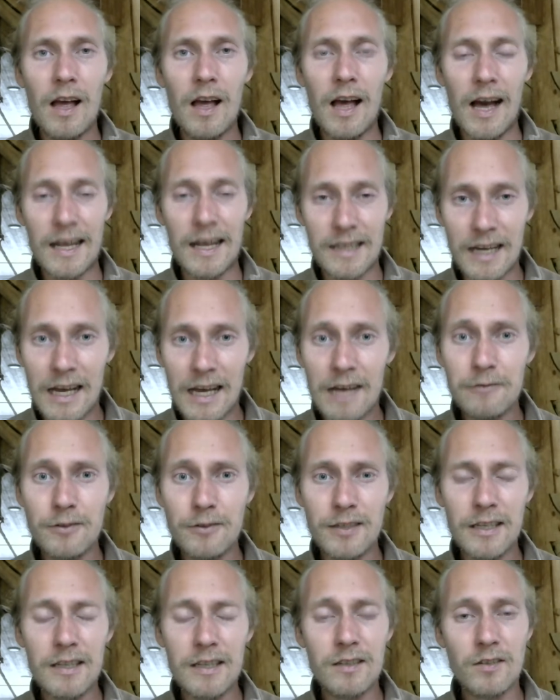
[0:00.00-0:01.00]
And I have
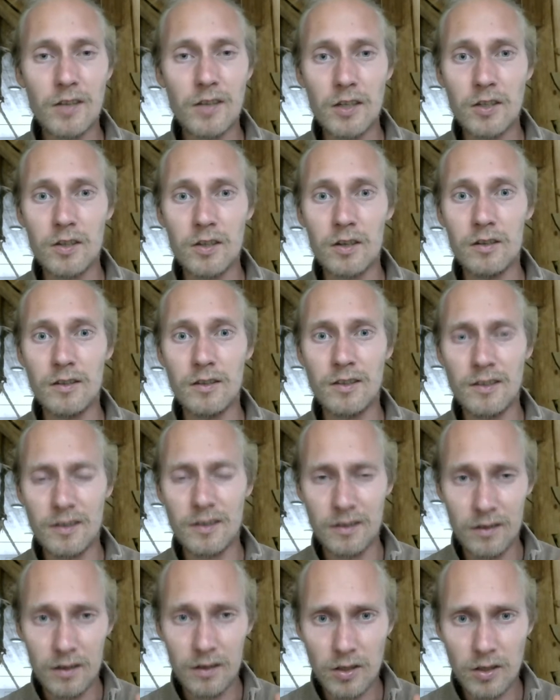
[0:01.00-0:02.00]
seen such
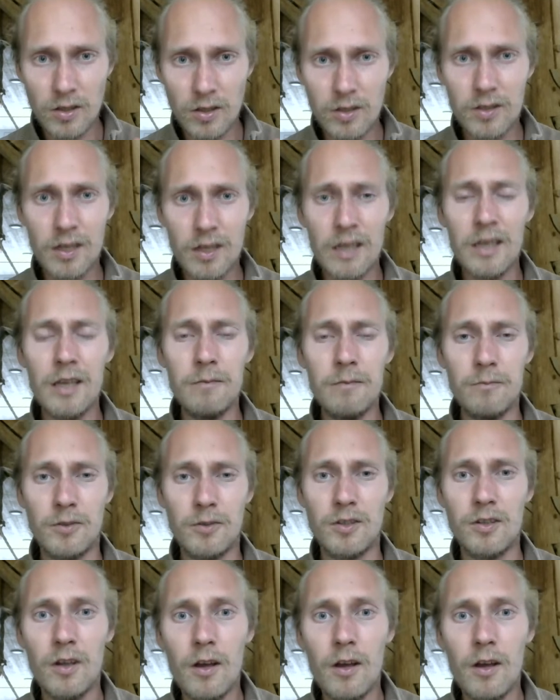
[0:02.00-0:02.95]
schemes